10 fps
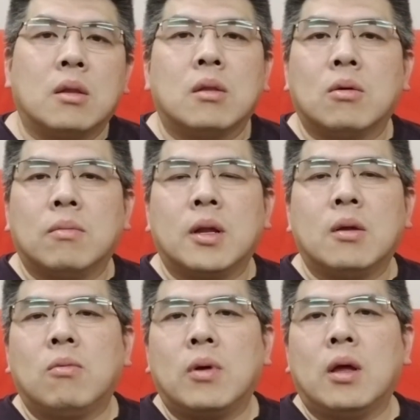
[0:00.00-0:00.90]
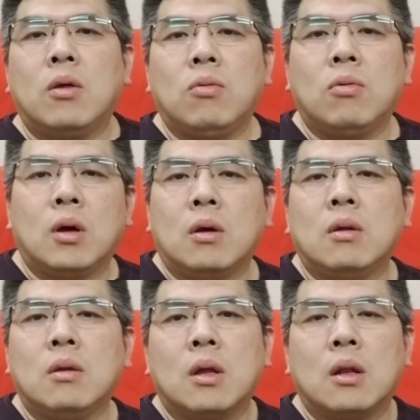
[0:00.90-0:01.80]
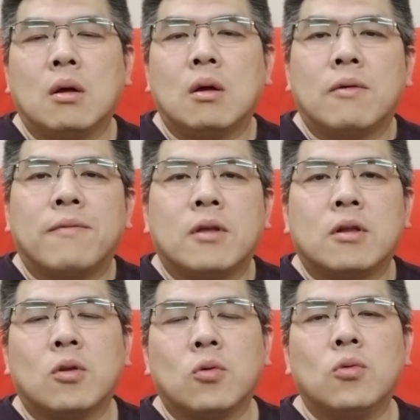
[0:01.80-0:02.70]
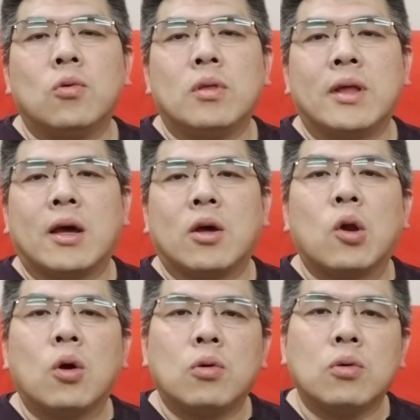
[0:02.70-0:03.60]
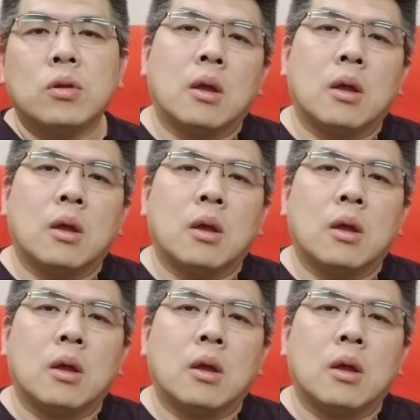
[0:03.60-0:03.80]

no matter where you are, a lot of the school they are closed,